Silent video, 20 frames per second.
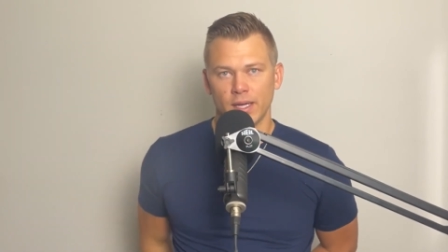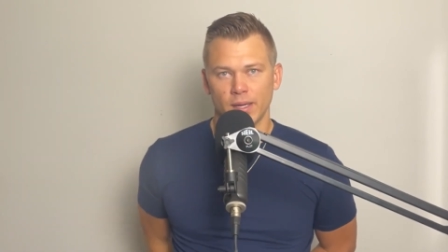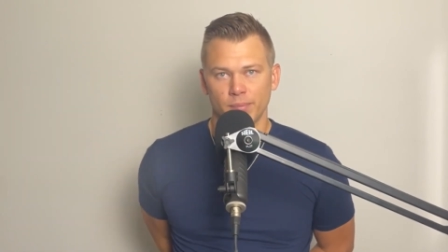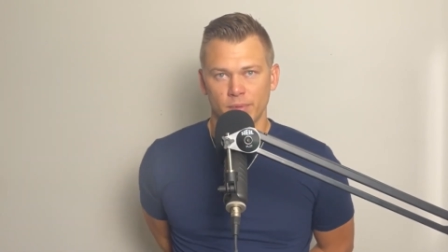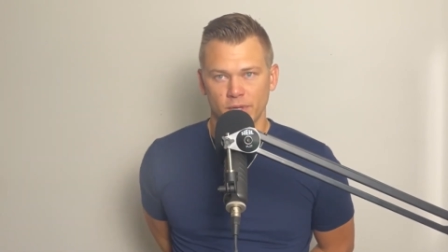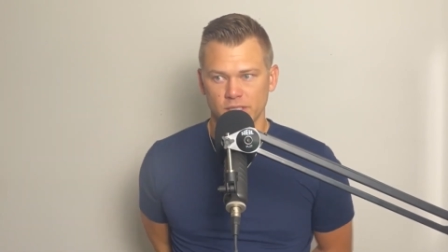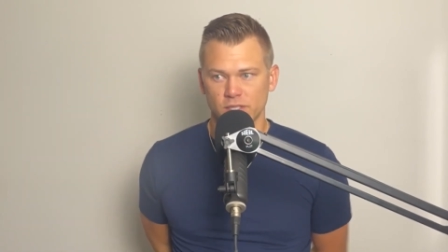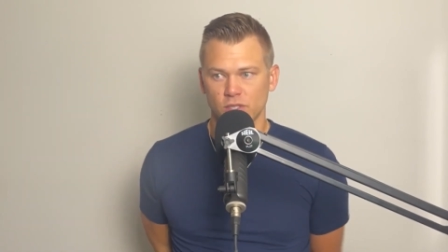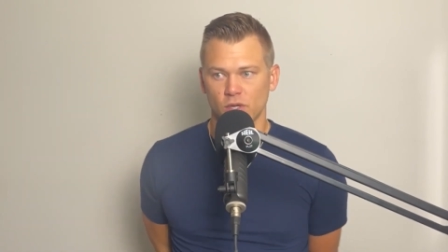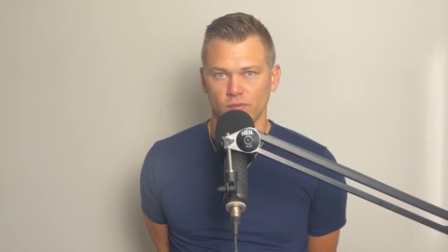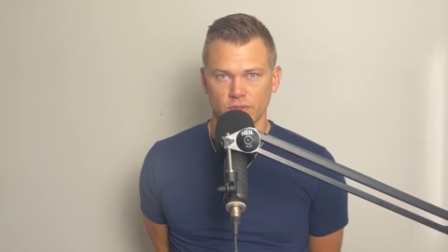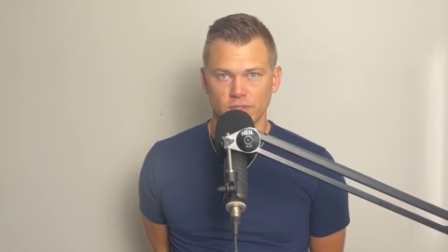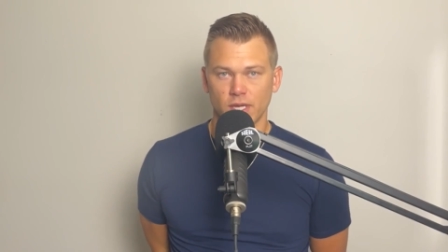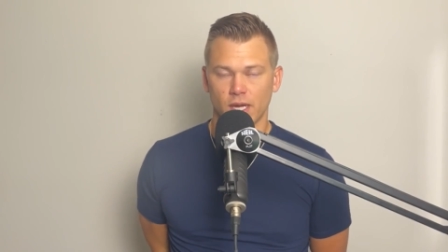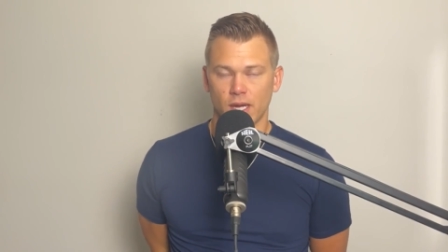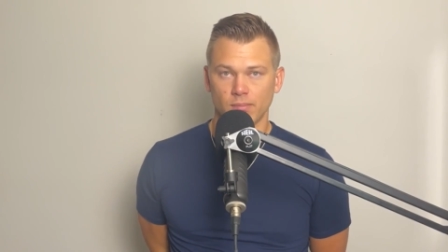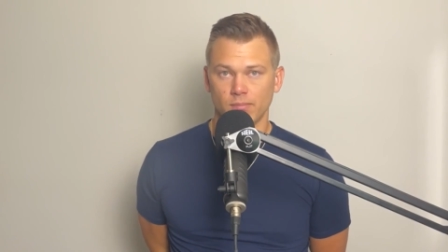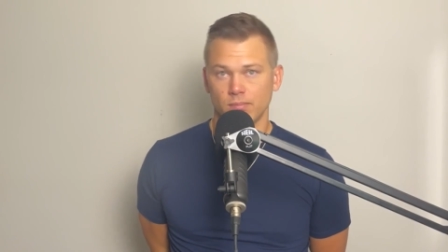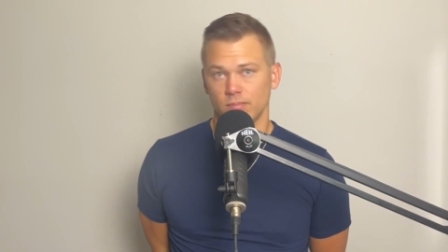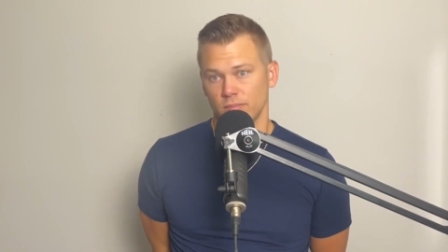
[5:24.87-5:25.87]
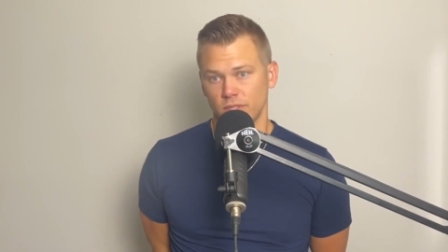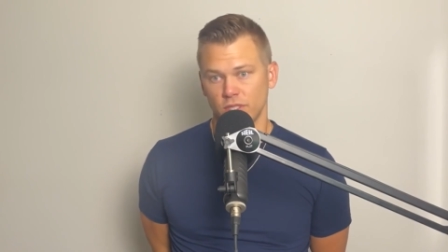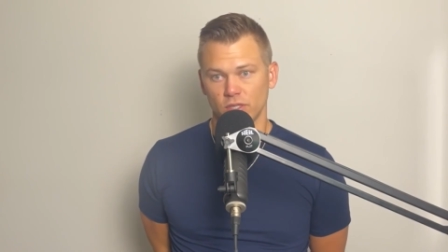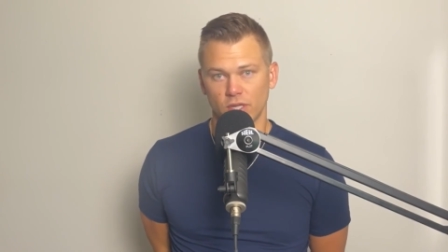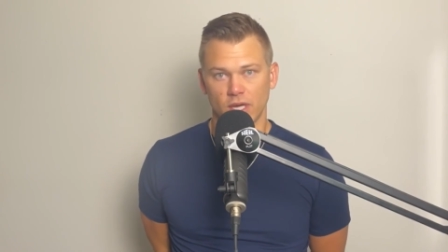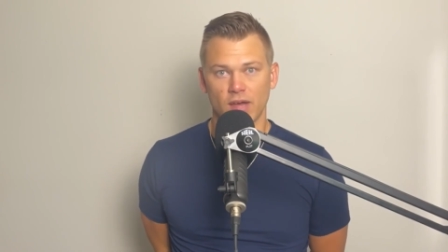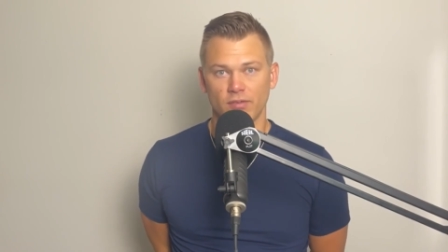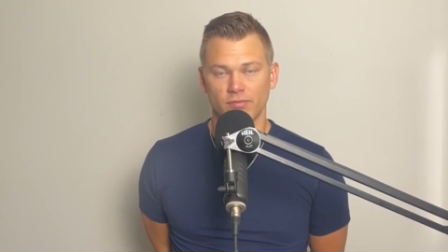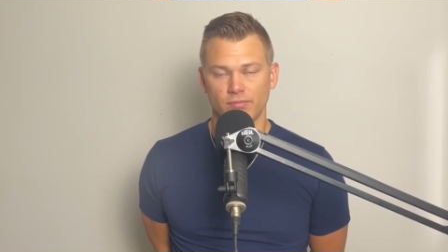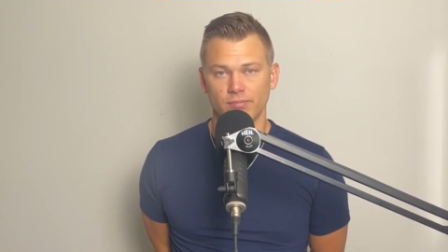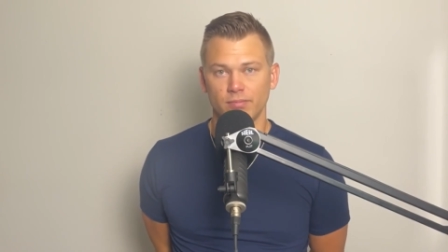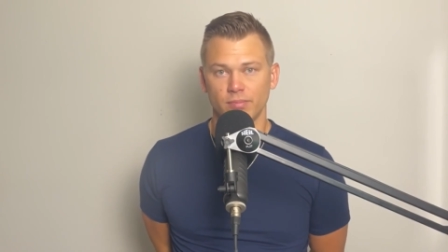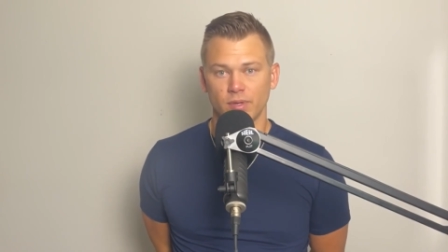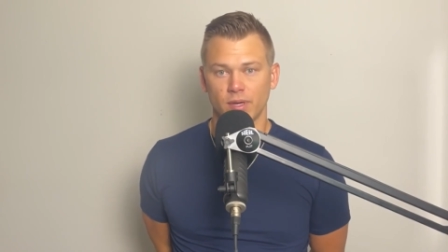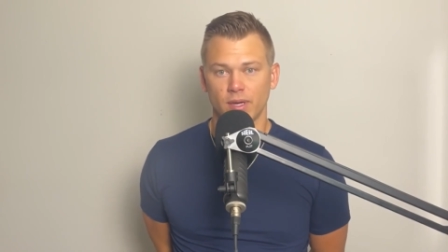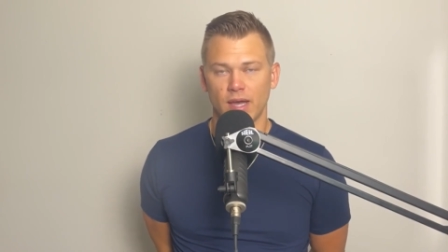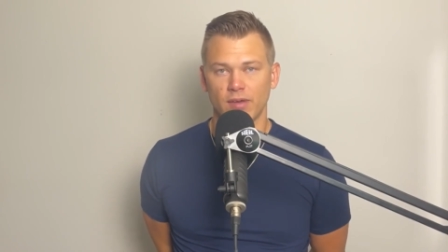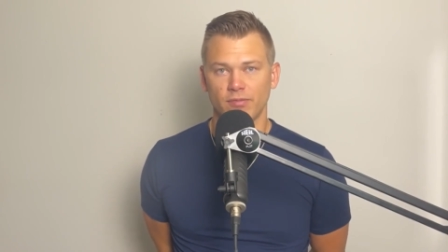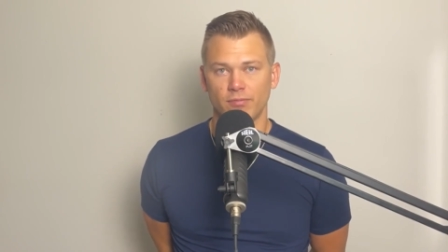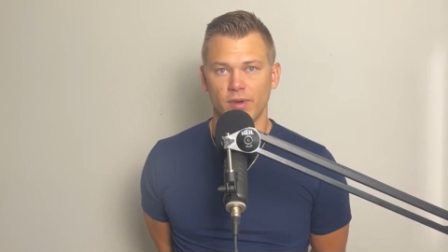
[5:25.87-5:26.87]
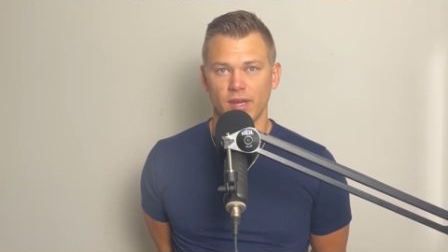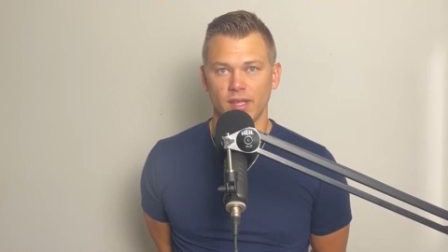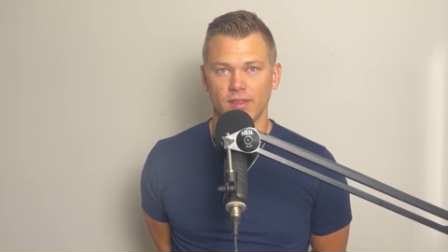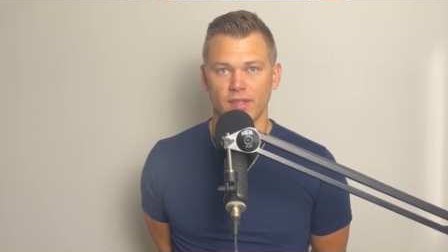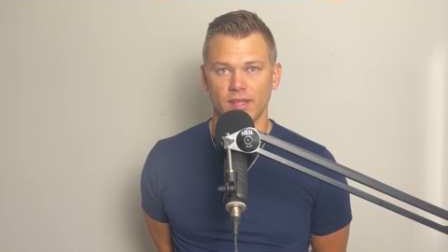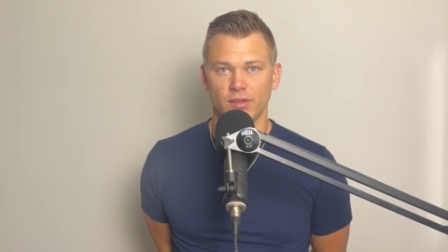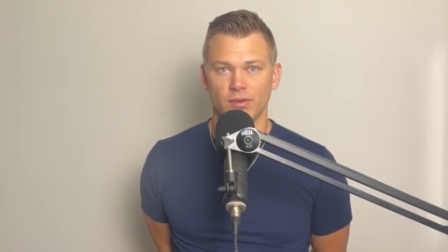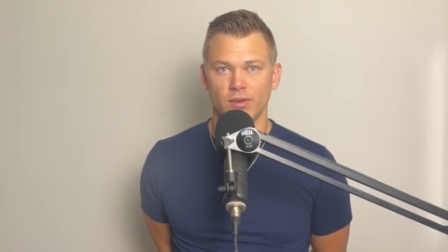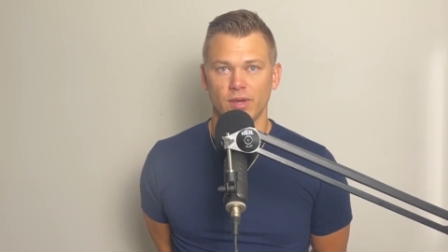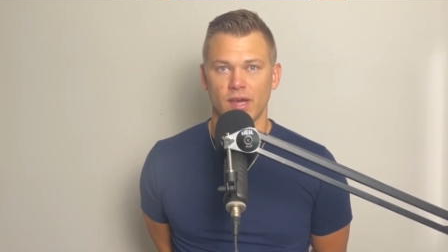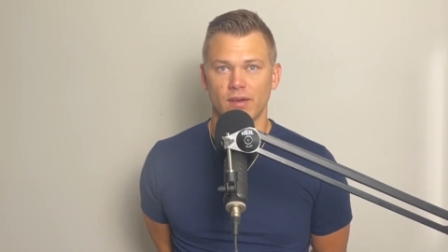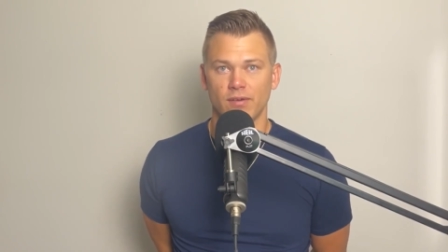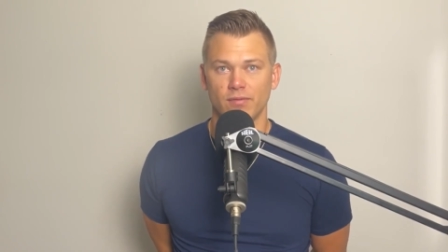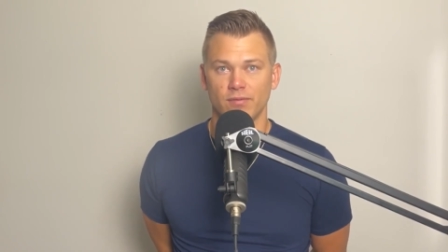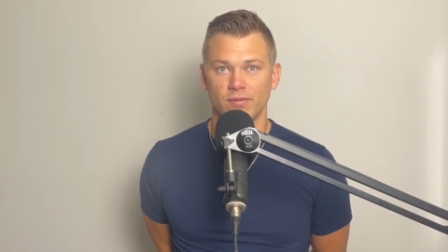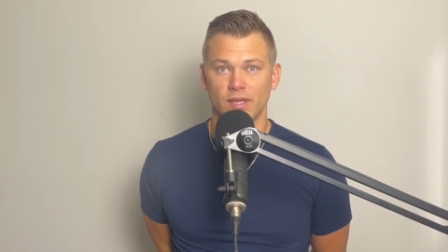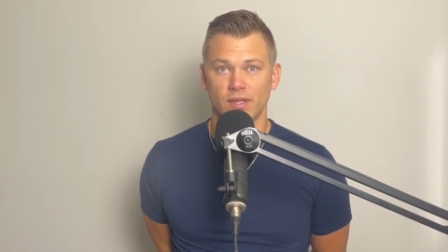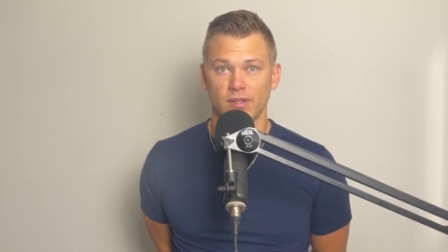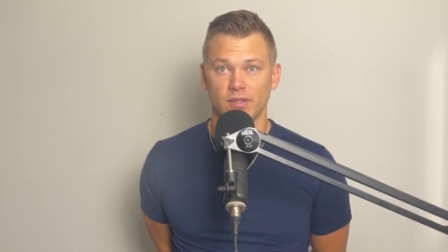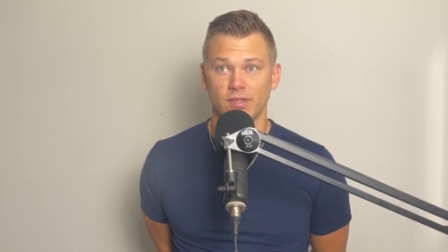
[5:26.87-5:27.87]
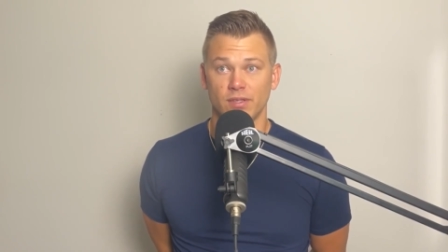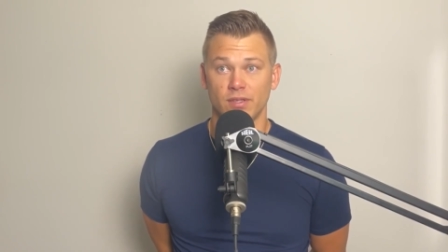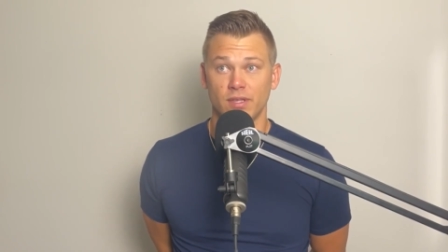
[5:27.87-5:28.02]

because over time you'll have have money that you have that